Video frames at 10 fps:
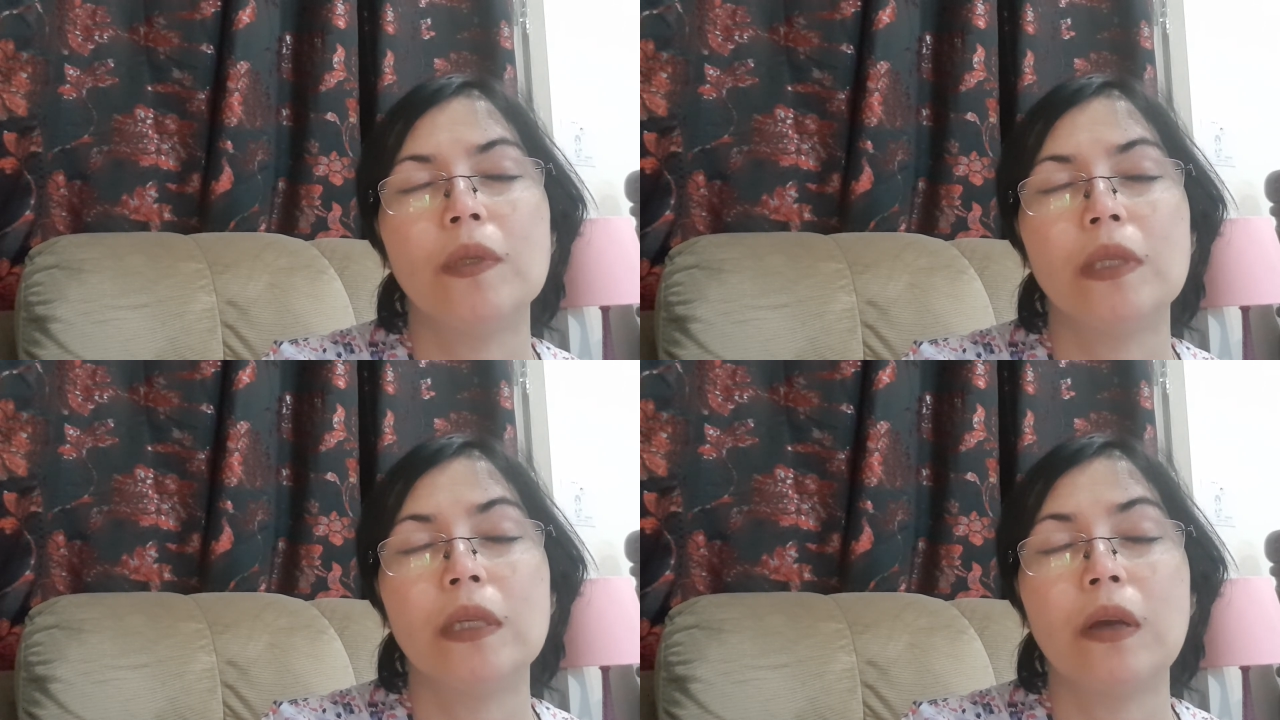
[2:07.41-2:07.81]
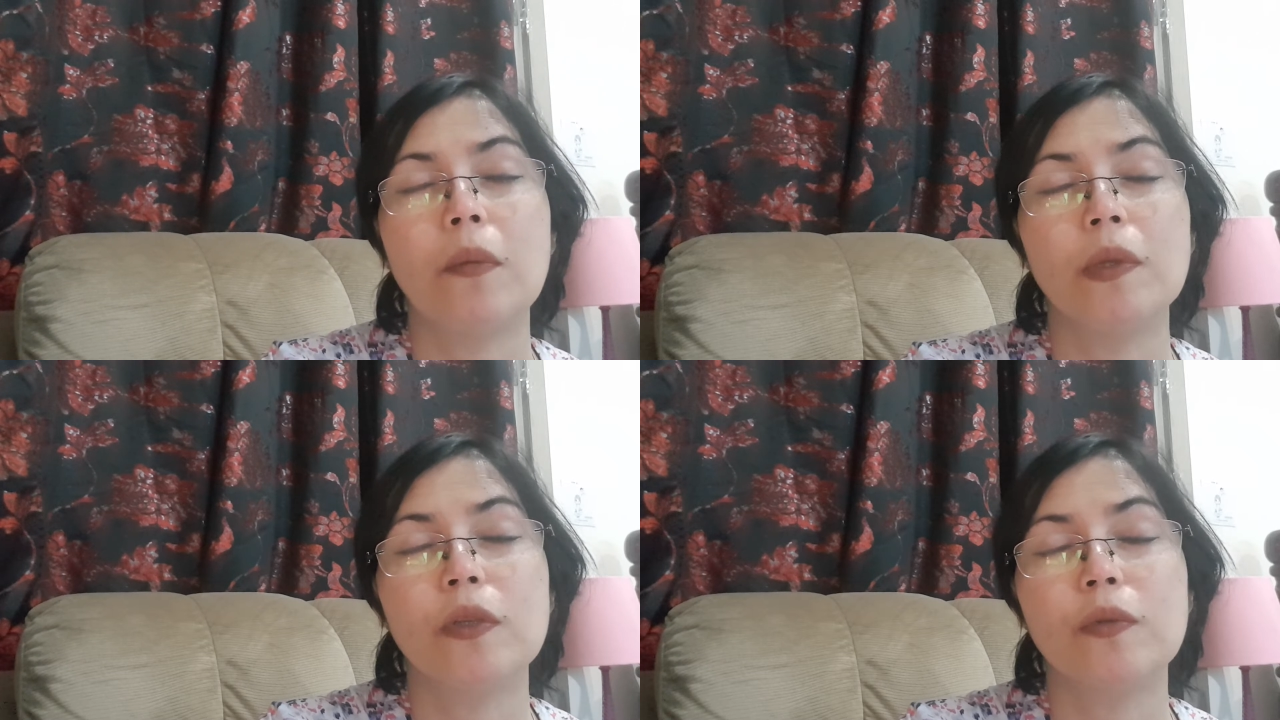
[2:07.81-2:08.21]
in
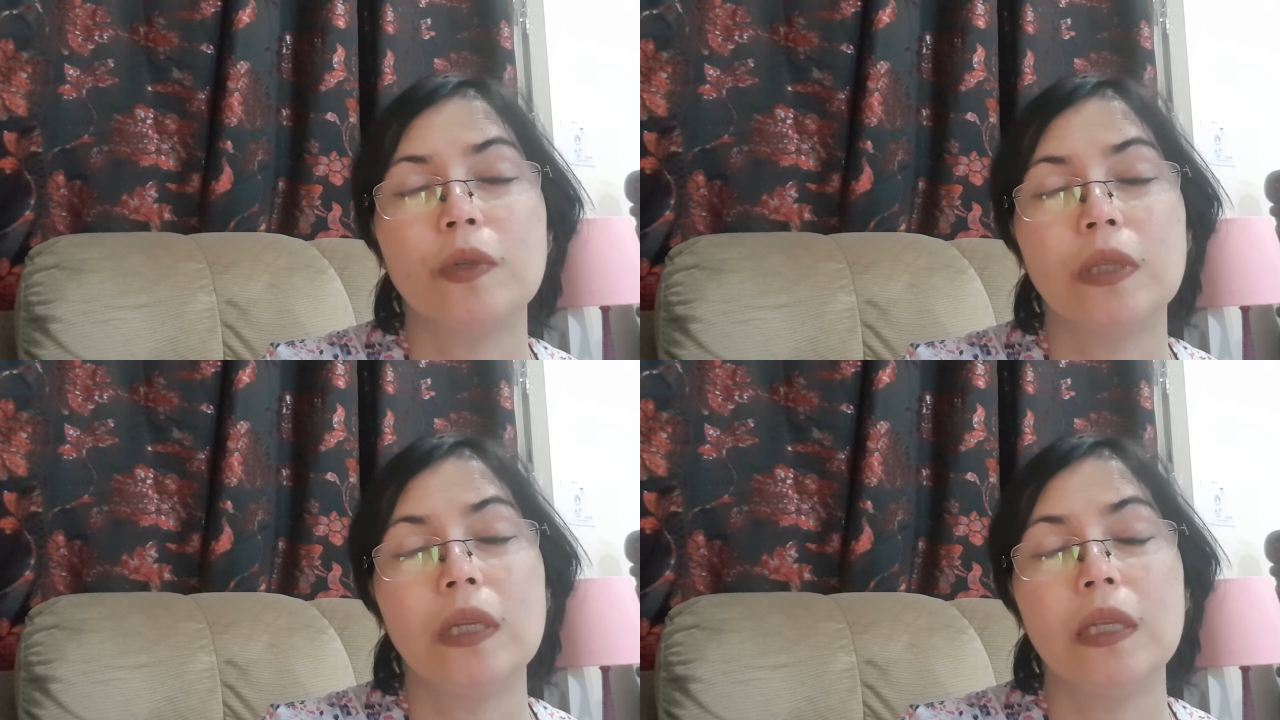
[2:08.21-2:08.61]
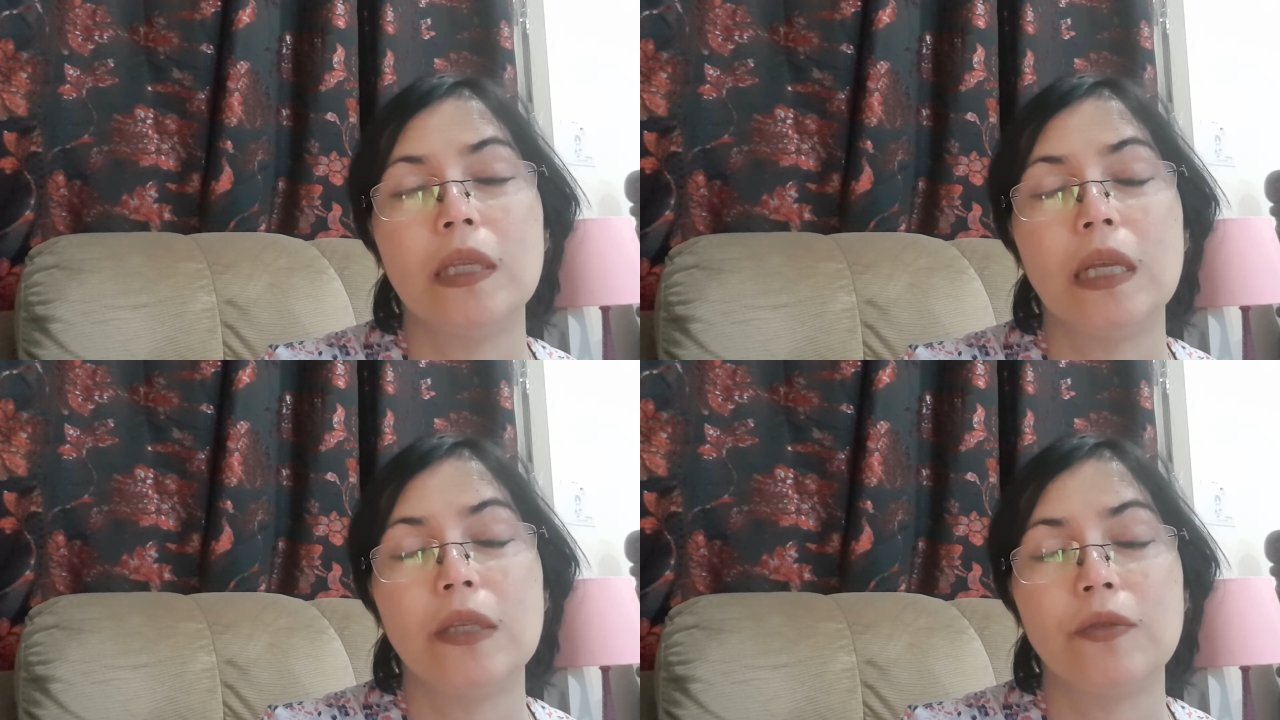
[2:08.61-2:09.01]
comatose for 3
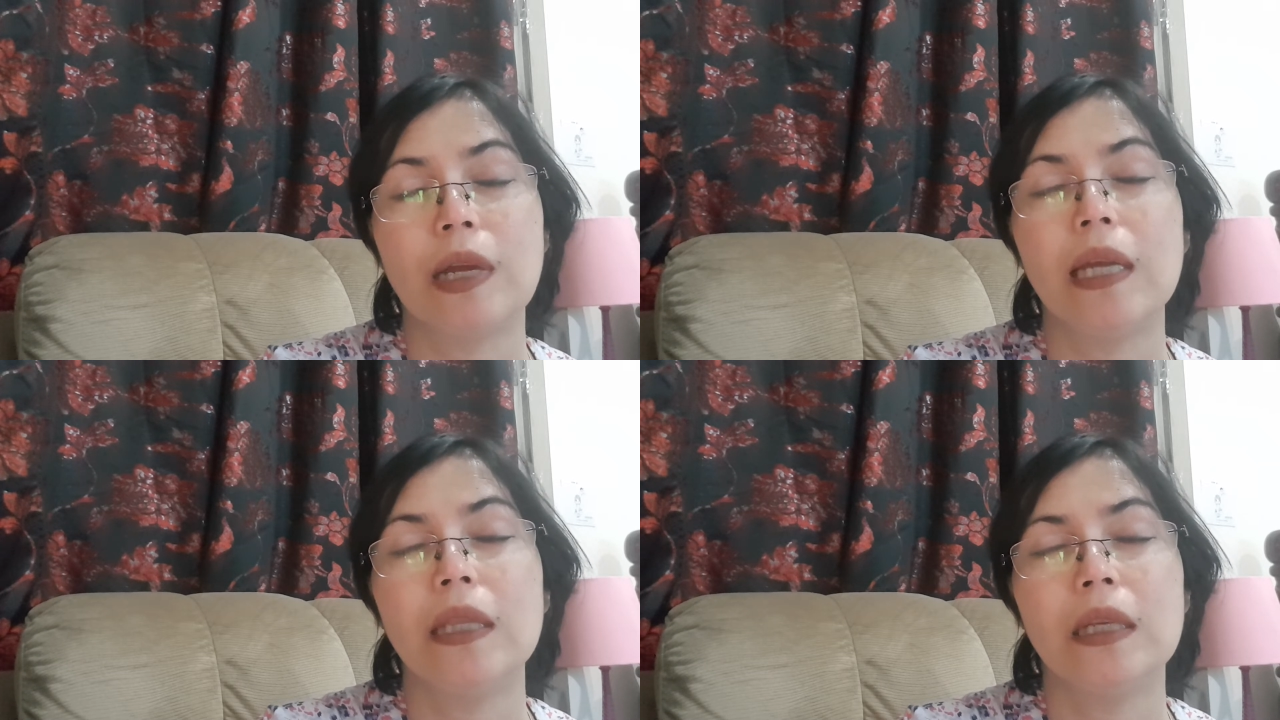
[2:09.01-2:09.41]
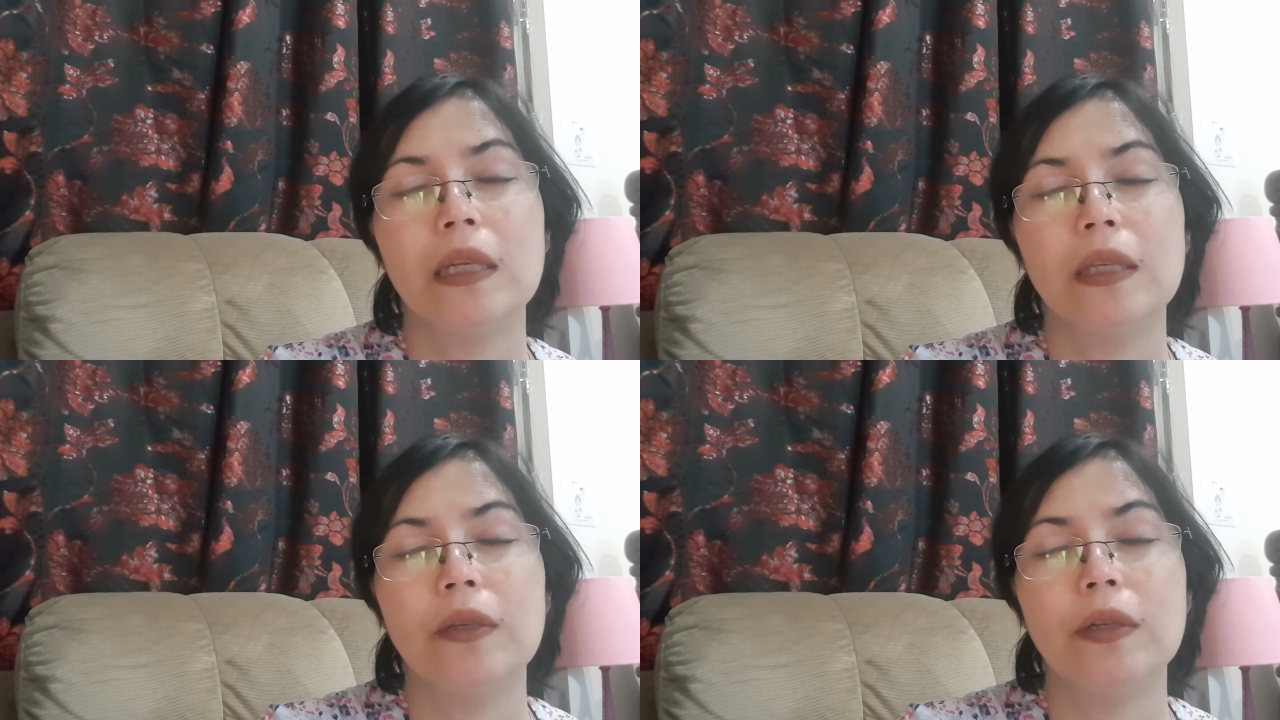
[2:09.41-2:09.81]
days, right?
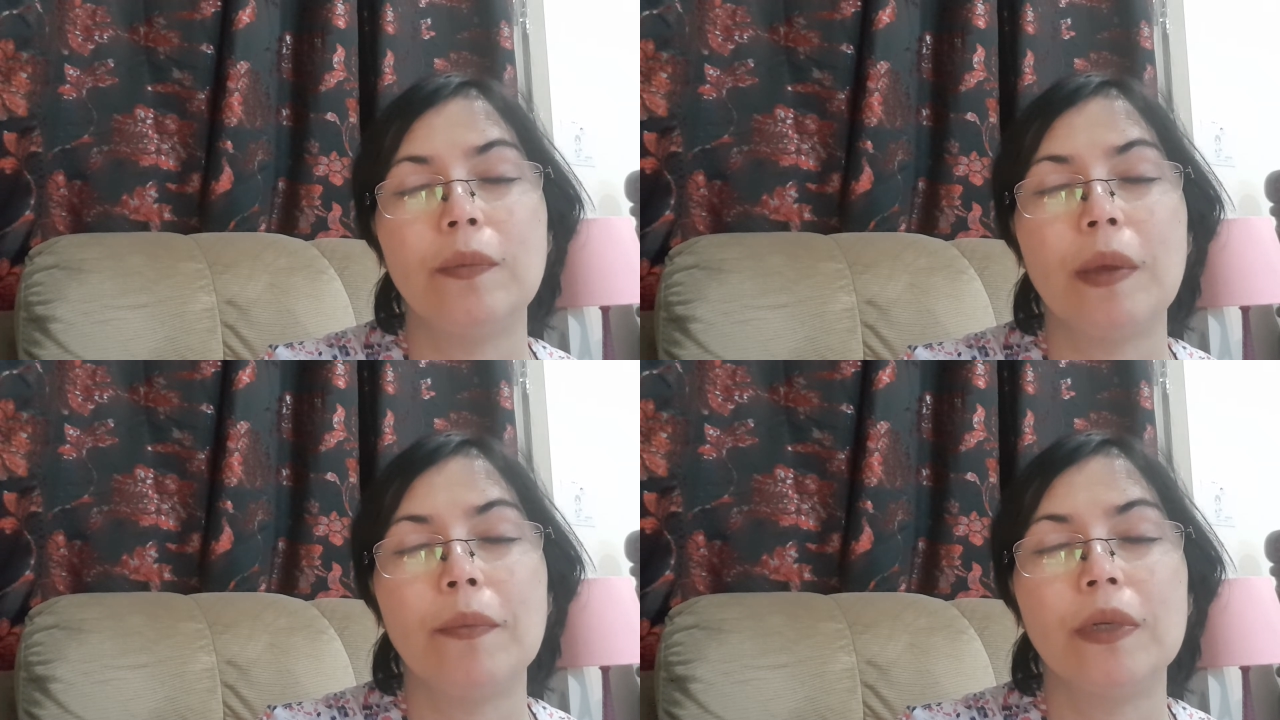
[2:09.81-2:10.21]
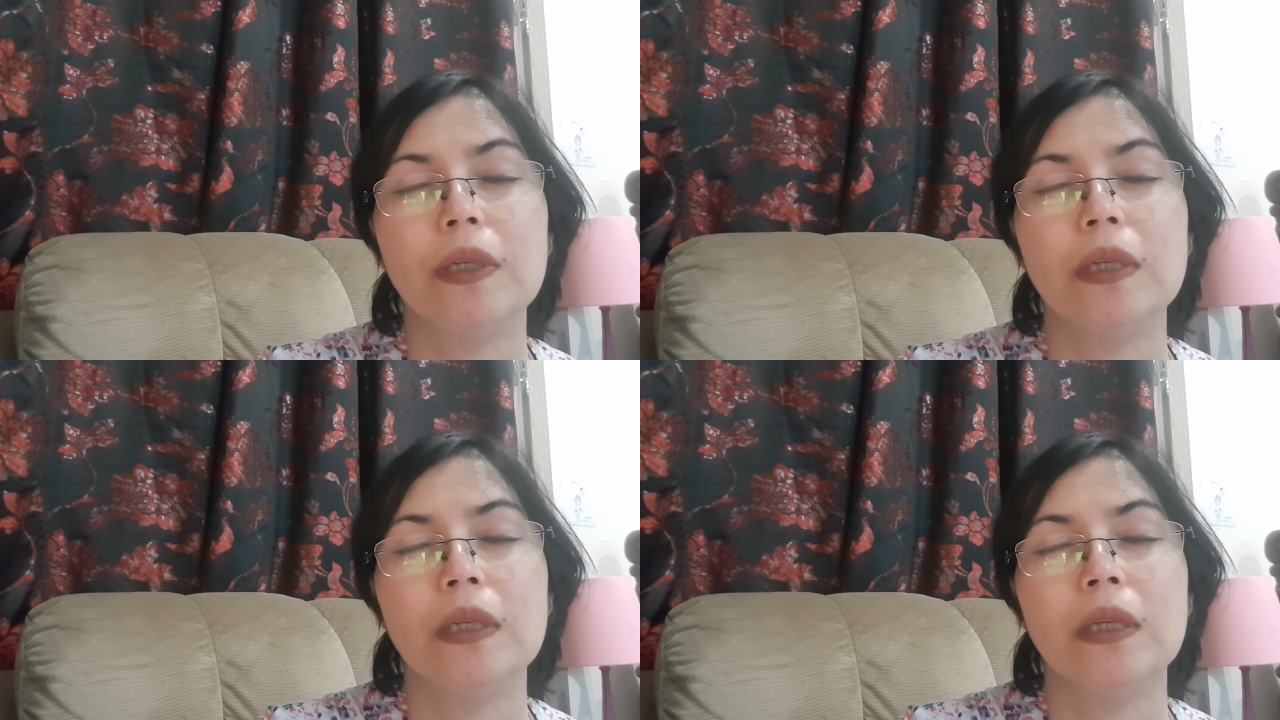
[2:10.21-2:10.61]
Remember?